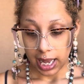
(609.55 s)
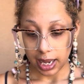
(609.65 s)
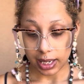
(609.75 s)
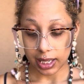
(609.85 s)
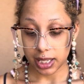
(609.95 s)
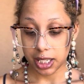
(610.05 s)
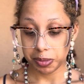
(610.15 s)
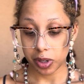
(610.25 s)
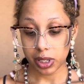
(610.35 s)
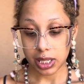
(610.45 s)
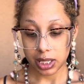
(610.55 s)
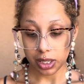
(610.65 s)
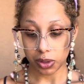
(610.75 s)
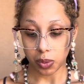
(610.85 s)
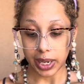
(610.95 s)
and is experienced
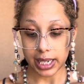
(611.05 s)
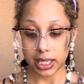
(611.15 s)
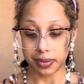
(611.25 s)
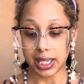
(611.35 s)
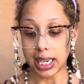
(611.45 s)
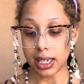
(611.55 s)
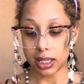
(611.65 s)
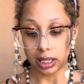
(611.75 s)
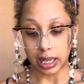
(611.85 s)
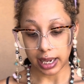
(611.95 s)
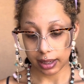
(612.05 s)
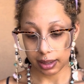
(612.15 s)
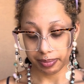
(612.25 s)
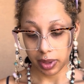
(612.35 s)
in the ways of the intellect.